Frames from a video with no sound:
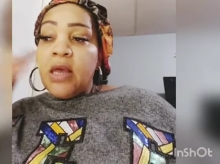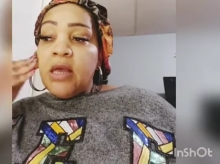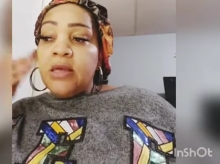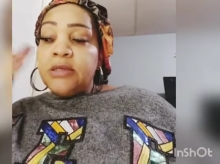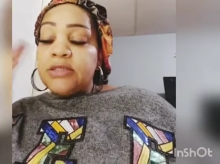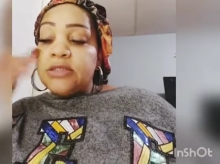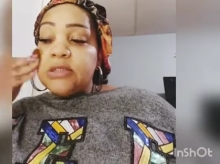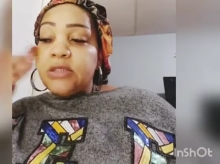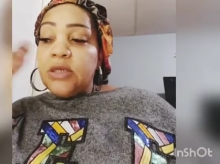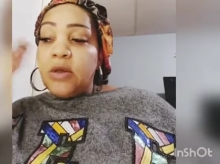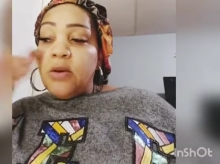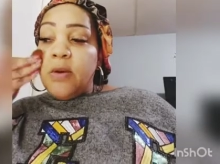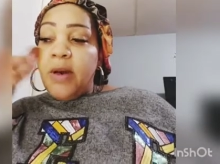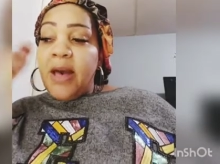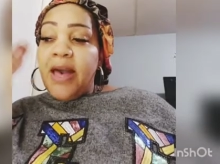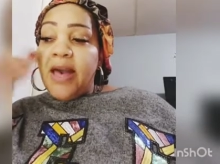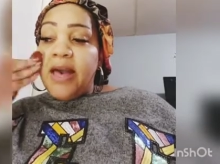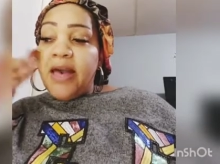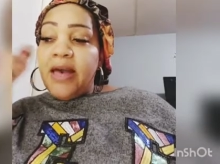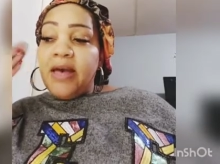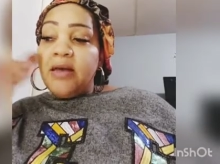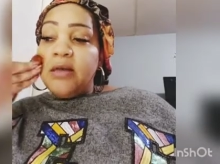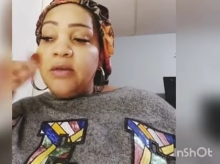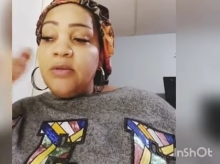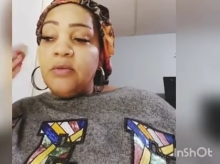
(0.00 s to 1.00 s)
So
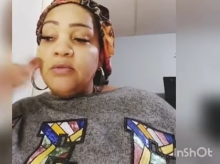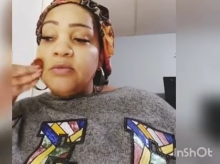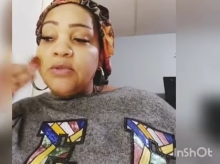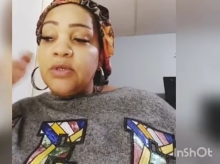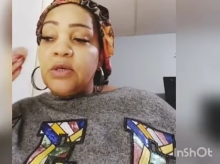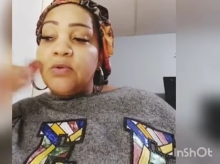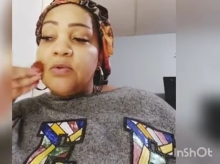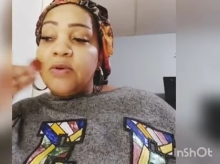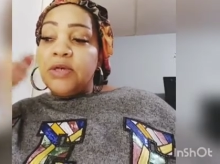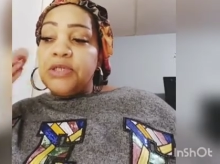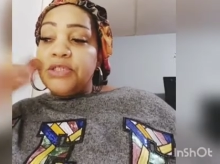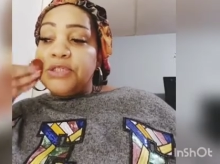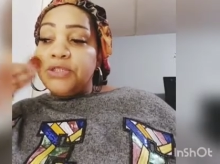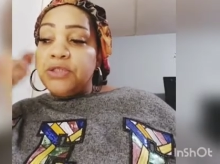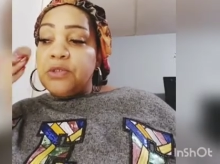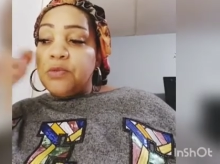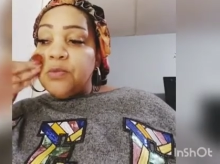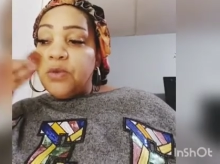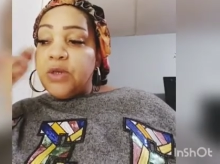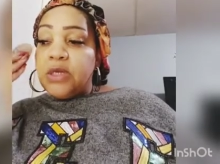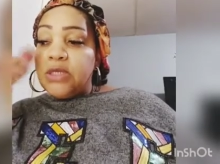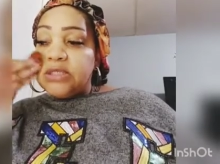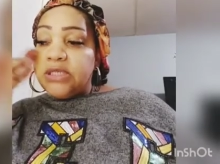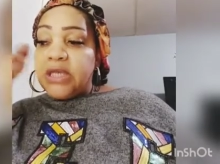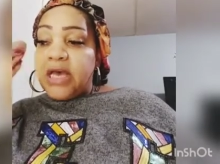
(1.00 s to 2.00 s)
how, the question
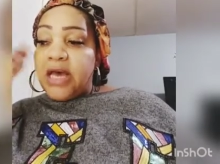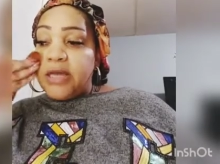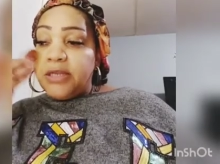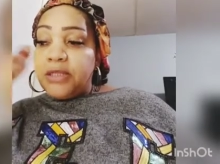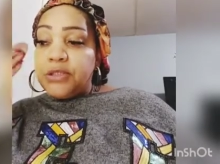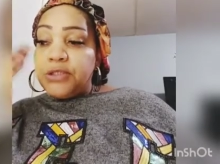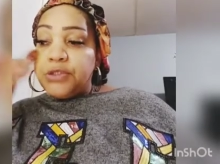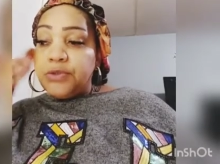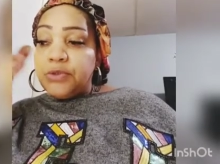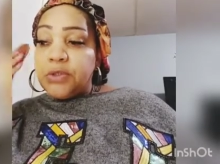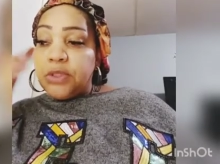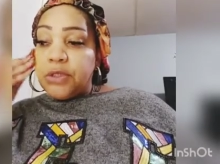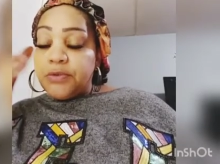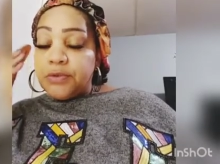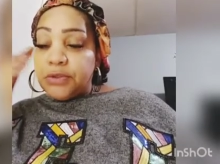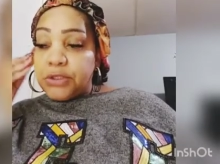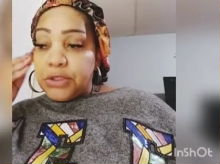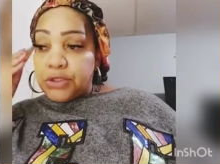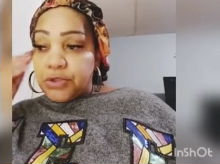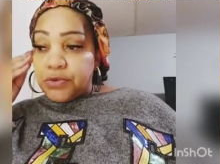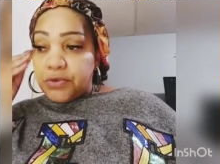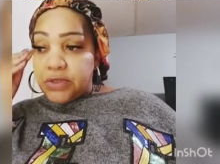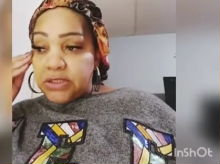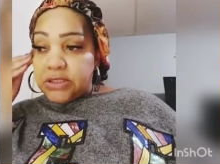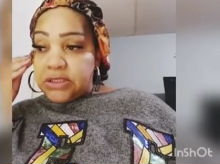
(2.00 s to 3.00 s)
was, how did you learn to
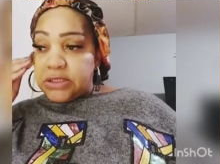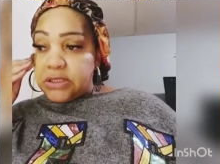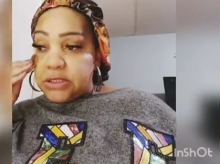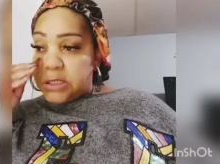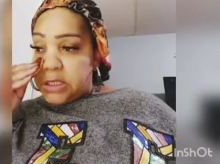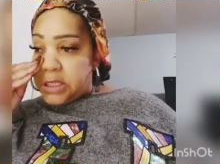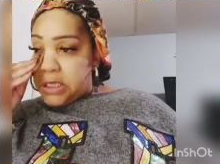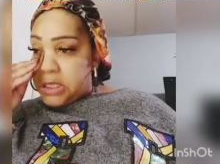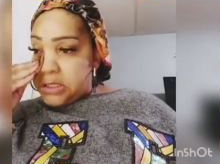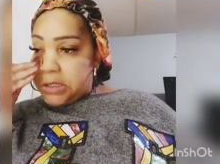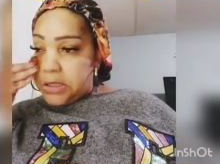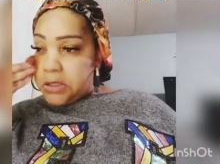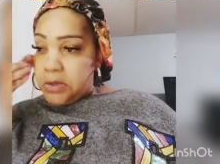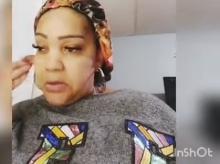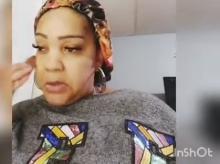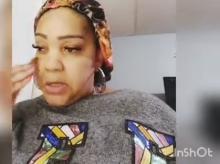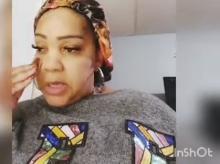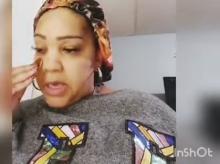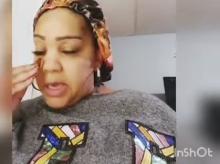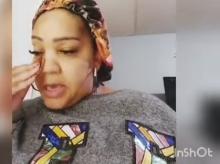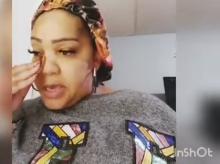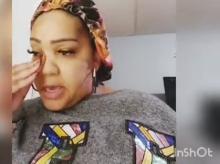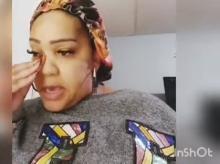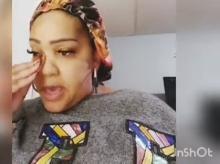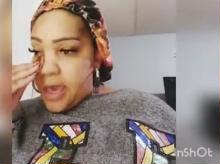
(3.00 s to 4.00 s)
trust again?
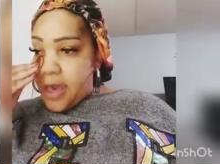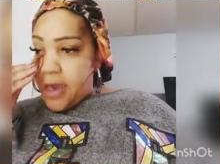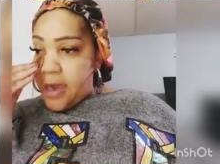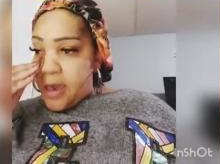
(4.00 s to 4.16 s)
Okay.